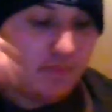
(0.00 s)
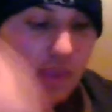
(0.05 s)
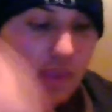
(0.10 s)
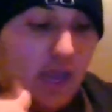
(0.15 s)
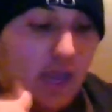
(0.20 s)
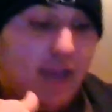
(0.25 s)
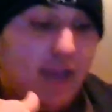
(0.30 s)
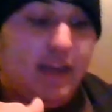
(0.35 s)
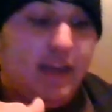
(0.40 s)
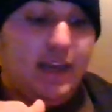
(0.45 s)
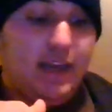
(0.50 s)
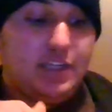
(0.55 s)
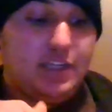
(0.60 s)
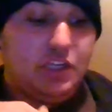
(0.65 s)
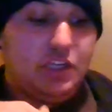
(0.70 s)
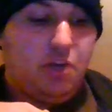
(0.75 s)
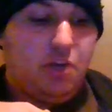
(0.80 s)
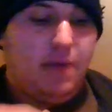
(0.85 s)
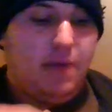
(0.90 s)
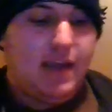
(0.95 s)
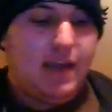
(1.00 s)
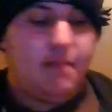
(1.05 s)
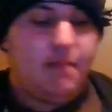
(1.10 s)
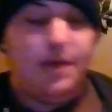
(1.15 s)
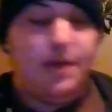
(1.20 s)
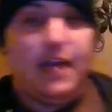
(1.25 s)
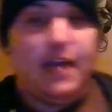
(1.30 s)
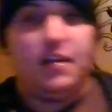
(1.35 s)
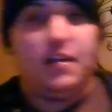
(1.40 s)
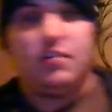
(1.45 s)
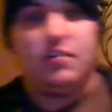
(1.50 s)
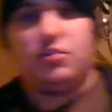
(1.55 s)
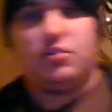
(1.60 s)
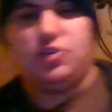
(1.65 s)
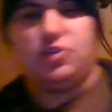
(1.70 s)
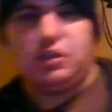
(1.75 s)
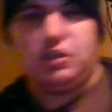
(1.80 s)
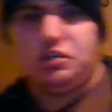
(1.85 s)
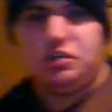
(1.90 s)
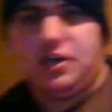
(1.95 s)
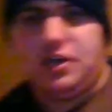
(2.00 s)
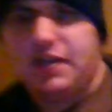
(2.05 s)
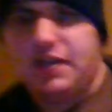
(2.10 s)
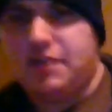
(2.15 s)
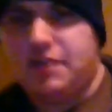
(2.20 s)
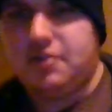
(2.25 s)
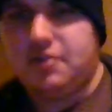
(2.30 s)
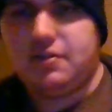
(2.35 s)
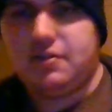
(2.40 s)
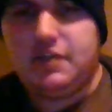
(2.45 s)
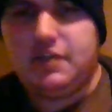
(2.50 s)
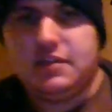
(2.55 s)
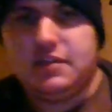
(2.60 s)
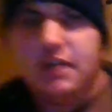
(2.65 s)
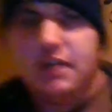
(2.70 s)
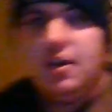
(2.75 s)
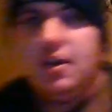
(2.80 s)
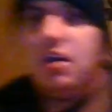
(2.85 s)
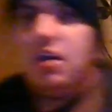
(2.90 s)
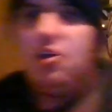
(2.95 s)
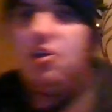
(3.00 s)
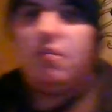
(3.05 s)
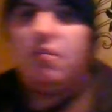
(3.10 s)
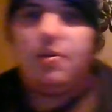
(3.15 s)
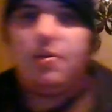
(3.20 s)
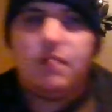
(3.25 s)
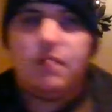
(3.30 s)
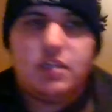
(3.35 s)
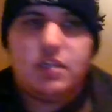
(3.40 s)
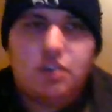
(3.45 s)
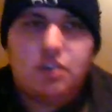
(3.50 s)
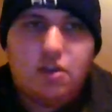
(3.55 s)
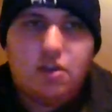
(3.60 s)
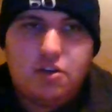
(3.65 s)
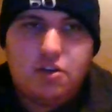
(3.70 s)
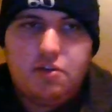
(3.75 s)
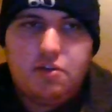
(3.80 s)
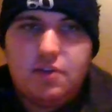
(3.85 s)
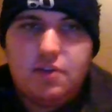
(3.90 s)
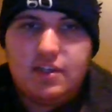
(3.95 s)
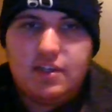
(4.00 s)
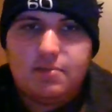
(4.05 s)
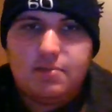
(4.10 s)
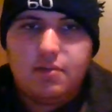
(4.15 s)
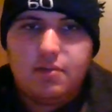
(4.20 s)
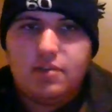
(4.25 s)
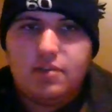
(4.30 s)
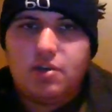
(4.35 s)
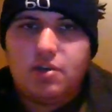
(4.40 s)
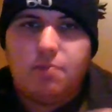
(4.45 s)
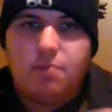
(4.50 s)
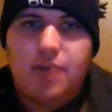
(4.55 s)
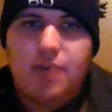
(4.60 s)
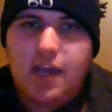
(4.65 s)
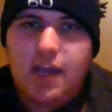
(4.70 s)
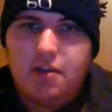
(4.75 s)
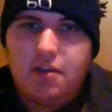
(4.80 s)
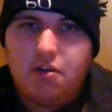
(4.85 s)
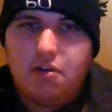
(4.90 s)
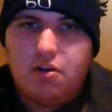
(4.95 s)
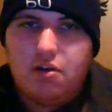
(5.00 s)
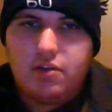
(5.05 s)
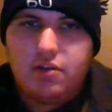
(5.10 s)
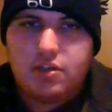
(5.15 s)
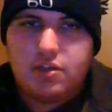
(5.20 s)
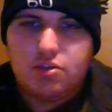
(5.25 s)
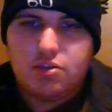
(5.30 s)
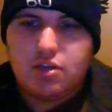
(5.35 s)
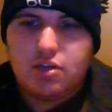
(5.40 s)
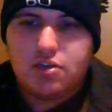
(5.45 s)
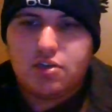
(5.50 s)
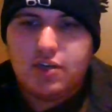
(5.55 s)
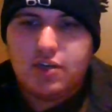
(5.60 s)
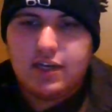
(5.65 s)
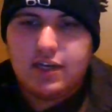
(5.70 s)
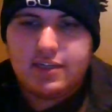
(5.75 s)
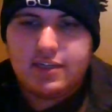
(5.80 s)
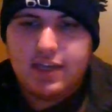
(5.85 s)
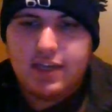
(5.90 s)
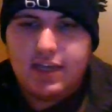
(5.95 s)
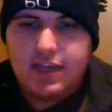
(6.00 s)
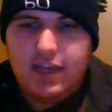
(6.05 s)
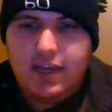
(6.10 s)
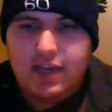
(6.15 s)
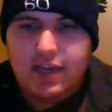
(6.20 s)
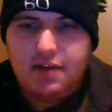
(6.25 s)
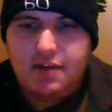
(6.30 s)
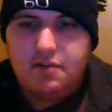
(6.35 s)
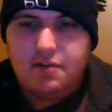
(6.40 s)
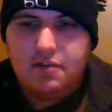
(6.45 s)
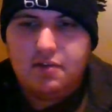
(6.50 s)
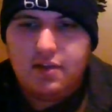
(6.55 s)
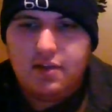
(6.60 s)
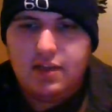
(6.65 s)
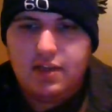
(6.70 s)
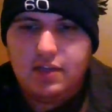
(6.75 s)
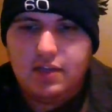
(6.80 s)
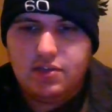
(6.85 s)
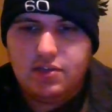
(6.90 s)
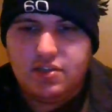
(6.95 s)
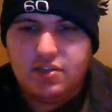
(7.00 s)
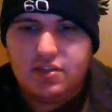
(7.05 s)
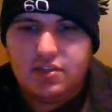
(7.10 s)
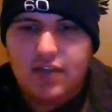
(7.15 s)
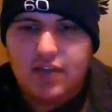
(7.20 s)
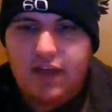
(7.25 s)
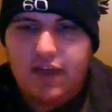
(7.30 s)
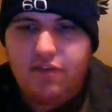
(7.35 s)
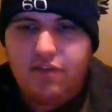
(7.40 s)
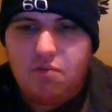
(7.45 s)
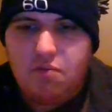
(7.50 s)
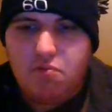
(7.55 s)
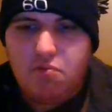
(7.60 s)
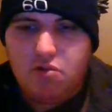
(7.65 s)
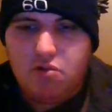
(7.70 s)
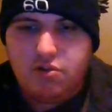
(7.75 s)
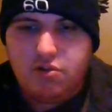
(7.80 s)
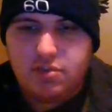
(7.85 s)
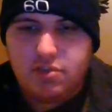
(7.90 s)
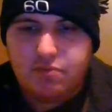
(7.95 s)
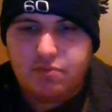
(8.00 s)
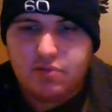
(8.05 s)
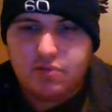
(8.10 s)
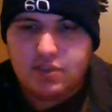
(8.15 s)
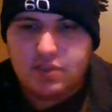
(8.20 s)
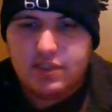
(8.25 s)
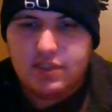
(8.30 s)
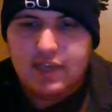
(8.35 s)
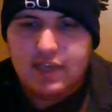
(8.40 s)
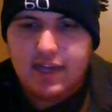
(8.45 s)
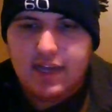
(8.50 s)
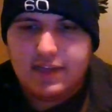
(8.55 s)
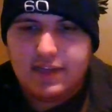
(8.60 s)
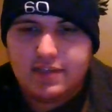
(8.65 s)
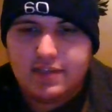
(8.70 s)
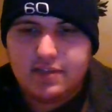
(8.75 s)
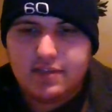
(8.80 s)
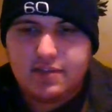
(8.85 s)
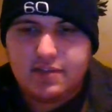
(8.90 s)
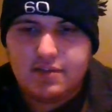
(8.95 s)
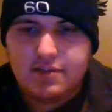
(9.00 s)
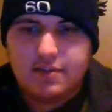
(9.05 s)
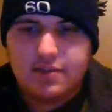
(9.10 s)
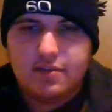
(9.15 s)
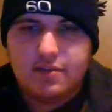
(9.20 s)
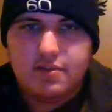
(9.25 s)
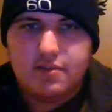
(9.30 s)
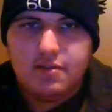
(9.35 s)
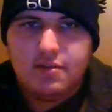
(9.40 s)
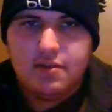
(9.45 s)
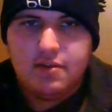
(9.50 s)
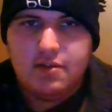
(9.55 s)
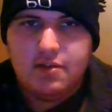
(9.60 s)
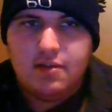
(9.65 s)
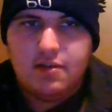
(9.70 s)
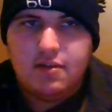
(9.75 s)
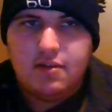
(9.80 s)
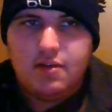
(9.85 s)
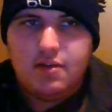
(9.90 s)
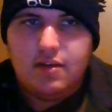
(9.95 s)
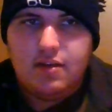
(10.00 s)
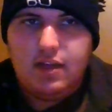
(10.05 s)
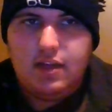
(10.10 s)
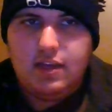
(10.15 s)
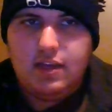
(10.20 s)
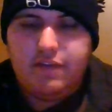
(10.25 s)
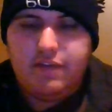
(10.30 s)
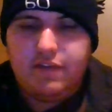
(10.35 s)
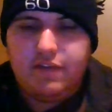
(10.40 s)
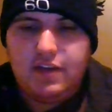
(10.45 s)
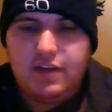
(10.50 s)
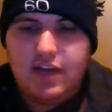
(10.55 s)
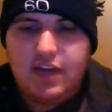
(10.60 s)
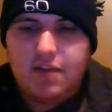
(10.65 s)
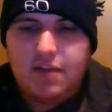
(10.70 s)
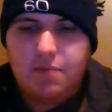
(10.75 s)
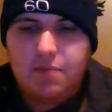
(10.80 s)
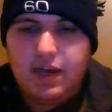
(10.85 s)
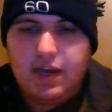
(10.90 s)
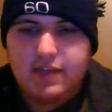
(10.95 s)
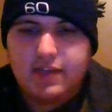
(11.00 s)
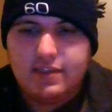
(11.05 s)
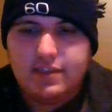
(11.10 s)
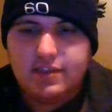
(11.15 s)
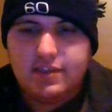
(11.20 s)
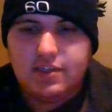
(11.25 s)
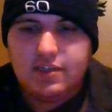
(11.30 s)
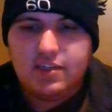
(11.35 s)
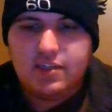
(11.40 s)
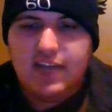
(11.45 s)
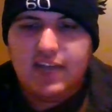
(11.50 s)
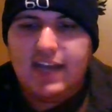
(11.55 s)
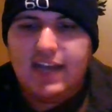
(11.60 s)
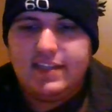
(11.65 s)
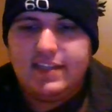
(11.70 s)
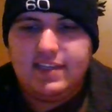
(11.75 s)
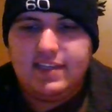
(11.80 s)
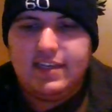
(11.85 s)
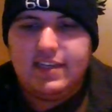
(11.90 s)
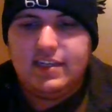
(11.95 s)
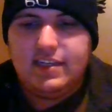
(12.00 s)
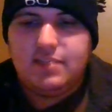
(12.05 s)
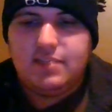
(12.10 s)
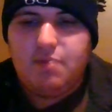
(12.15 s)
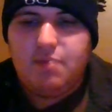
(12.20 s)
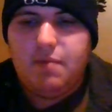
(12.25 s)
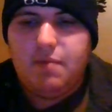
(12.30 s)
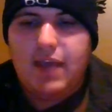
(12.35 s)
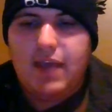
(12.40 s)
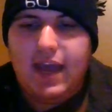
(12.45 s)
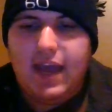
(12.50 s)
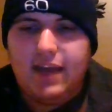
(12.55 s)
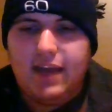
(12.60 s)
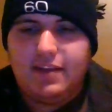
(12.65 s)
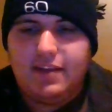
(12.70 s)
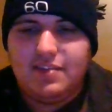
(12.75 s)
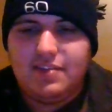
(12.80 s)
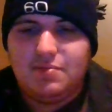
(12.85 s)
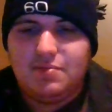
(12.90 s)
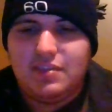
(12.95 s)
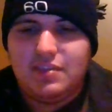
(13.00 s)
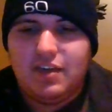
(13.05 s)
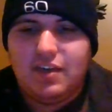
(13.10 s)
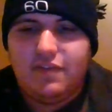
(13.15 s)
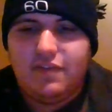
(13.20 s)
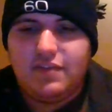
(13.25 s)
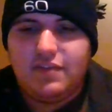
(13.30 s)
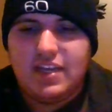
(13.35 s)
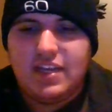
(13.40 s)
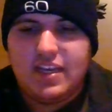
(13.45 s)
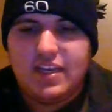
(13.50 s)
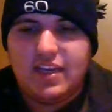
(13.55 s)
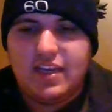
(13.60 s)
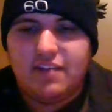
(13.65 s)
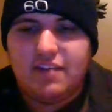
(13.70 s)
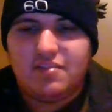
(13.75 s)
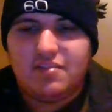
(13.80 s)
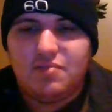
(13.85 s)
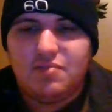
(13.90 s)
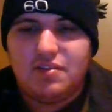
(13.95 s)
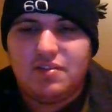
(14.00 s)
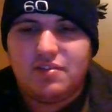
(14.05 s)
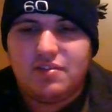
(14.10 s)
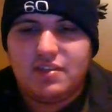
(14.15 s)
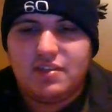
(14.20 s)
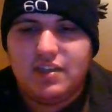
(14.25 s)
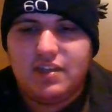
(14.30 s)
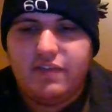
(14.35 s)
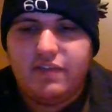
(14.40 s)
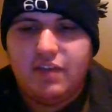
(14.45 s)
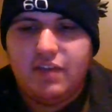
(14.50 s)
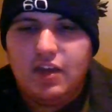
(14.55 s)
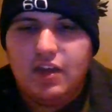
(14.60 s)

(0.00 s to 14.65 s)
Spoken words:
I can actually go back and buy another structure deck, because what I'm going to start doing is I'm going to start buying all the structure decks I can and just having multiple decks and different deck boxes just as is, maybe adding some stuff, taking out some useless stuff.